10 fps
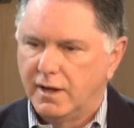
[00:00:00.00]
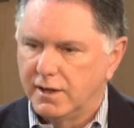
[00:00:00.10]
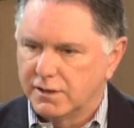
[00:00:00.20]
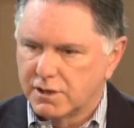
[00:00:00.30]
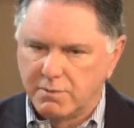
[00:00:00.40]

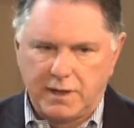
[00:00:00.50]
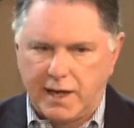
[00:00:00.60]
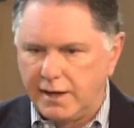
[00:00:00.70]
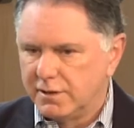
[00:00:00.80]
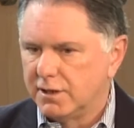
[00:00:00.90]
I think some of
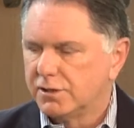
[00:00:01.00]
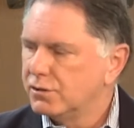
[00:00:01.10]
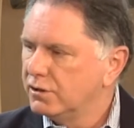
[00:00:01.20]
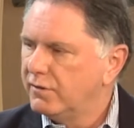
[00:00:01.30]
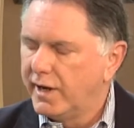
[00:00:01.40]
the ideas
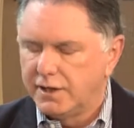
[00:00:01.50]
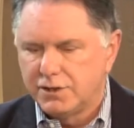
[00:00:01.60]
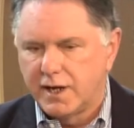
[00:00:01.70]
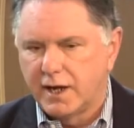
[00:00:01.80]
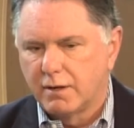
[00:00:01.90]
that you've
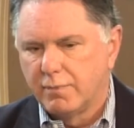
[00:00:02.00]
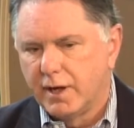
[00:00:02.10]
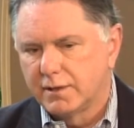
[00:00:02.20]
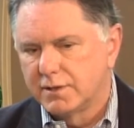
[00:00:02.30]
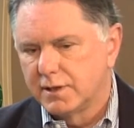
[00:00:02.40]
had, Jack,
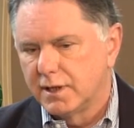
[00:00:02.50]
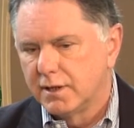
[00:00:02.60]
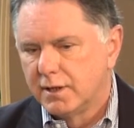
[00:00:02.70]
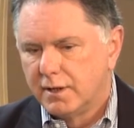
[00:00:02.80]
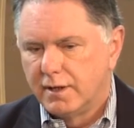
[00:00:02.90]
about
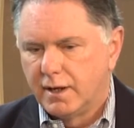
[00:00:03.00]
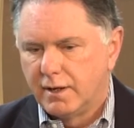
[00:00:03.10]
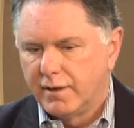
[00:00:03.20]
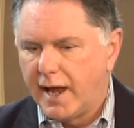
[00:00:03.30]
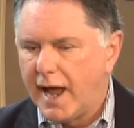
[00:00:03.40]
the
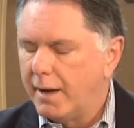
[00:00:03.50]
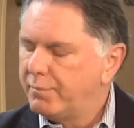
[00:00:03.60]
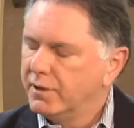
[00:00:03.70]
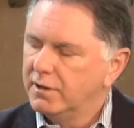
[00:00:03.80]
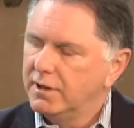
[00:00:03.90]

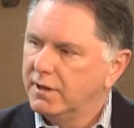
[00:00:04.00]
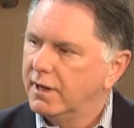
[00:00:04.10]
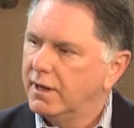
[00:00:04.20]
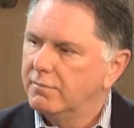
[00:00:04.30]
app and the